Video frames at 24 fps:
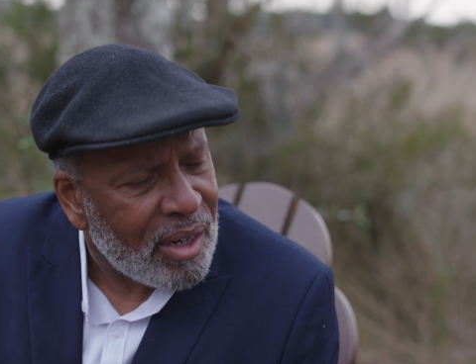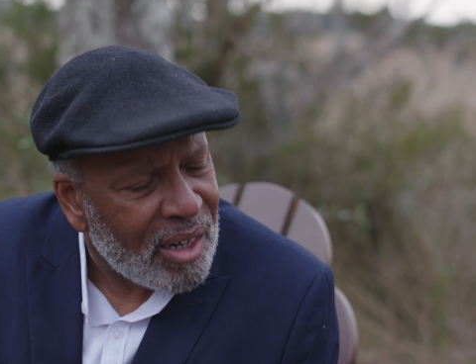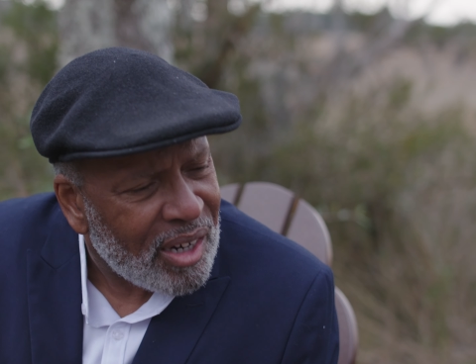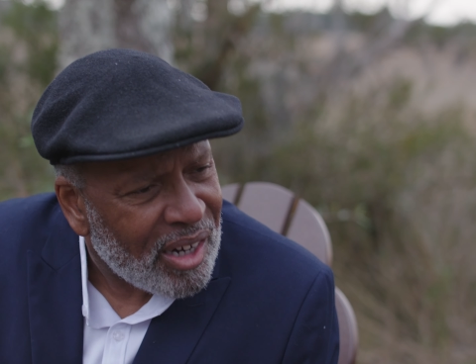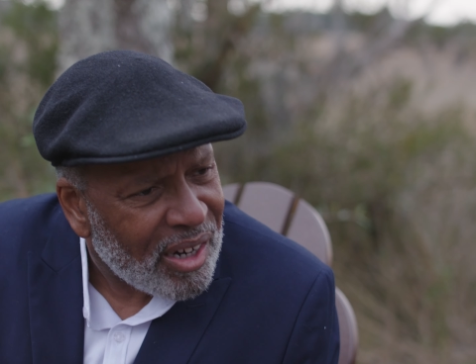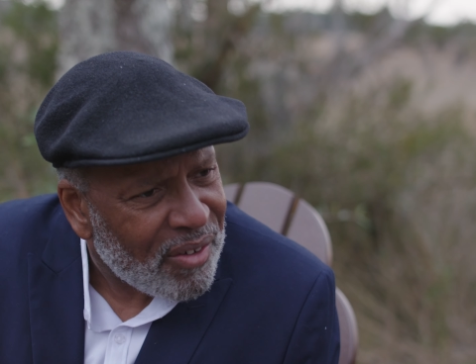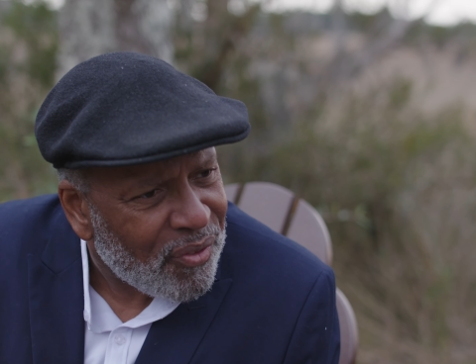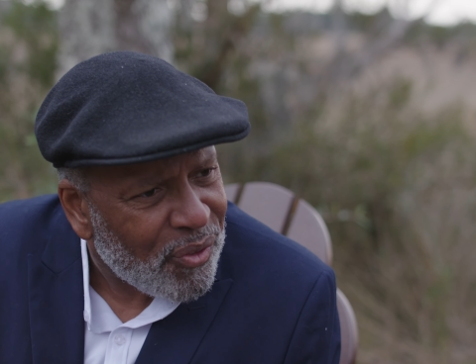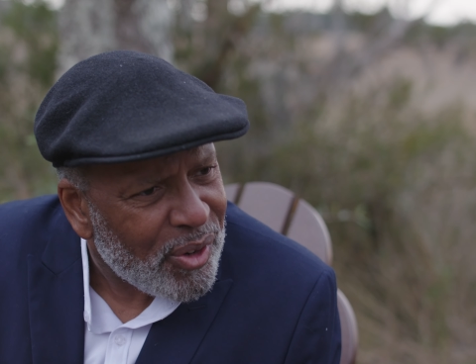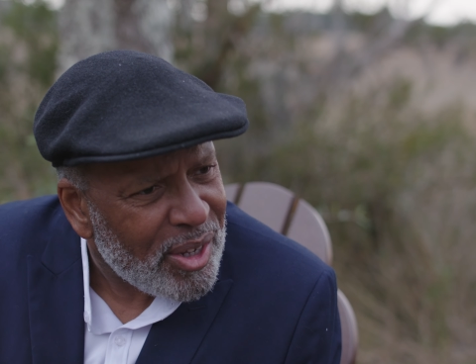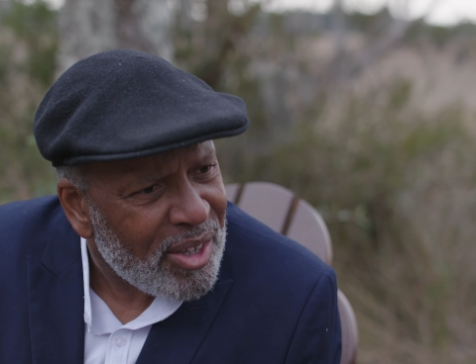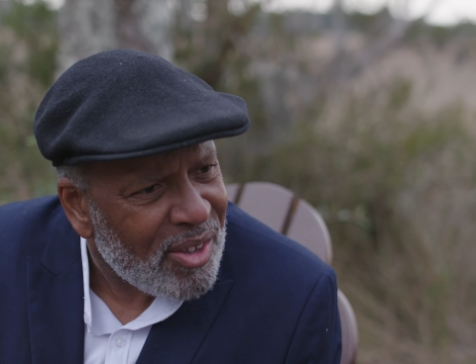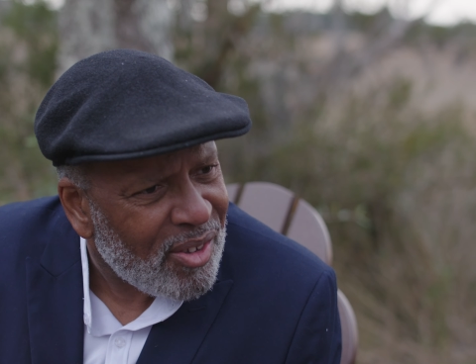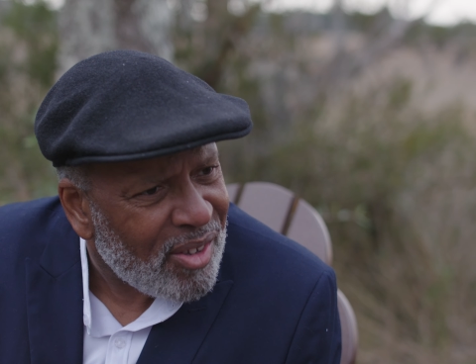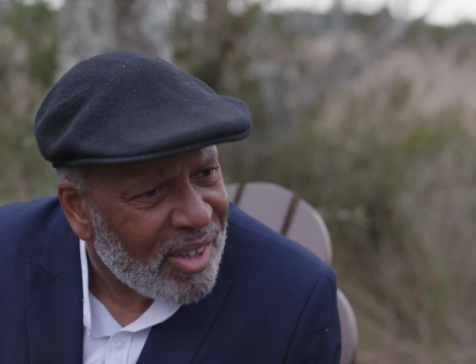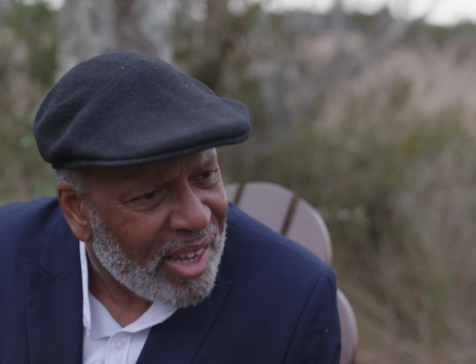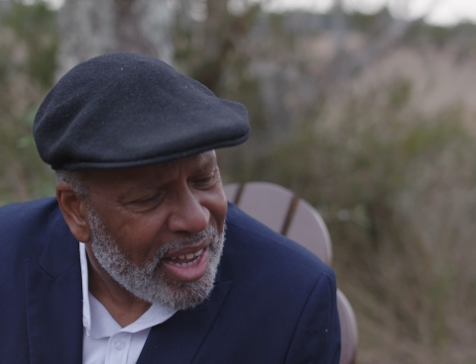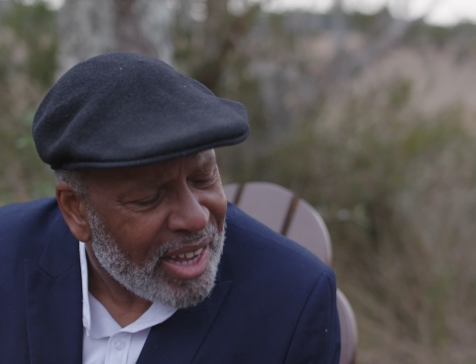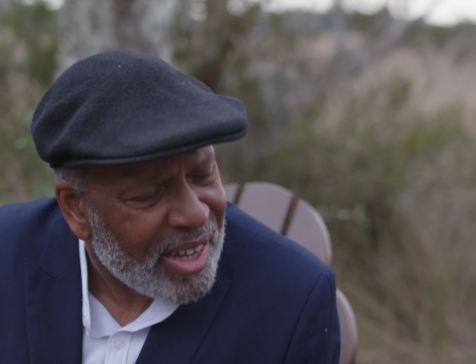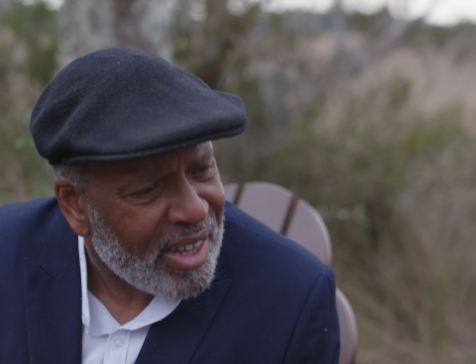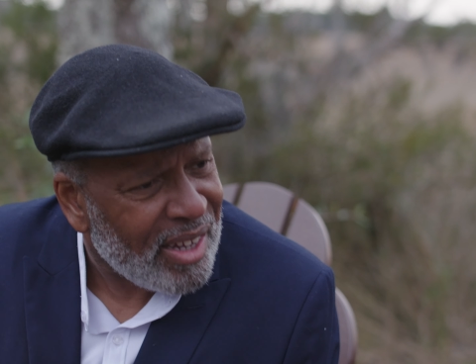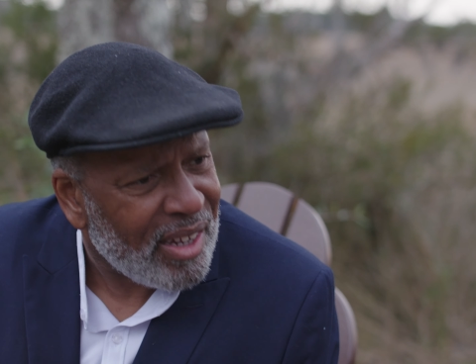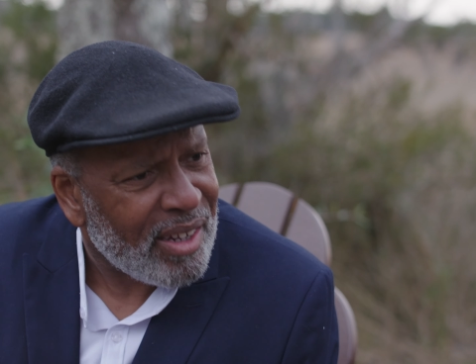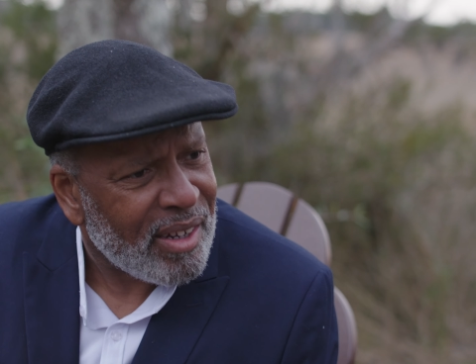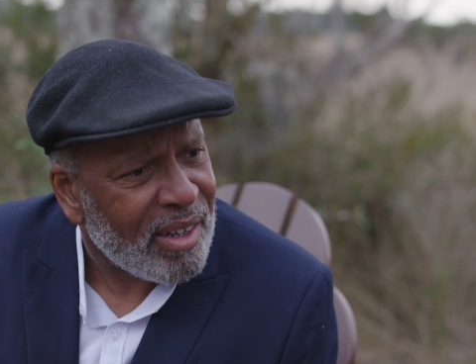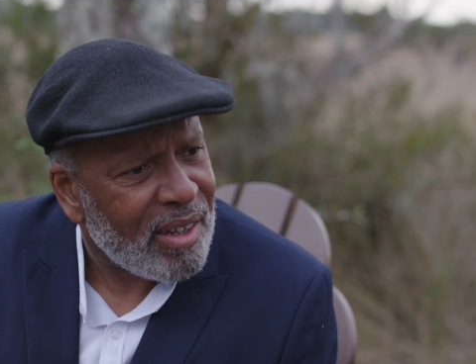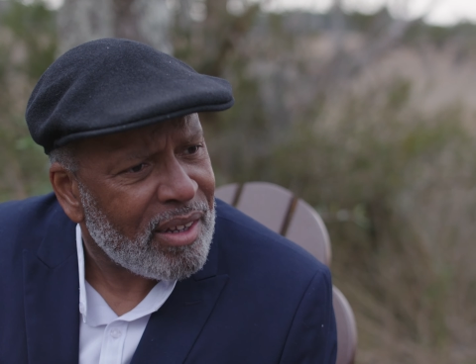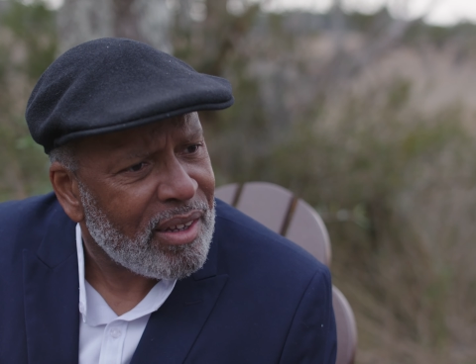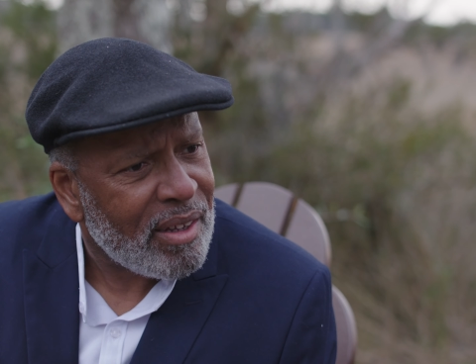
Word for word: every second.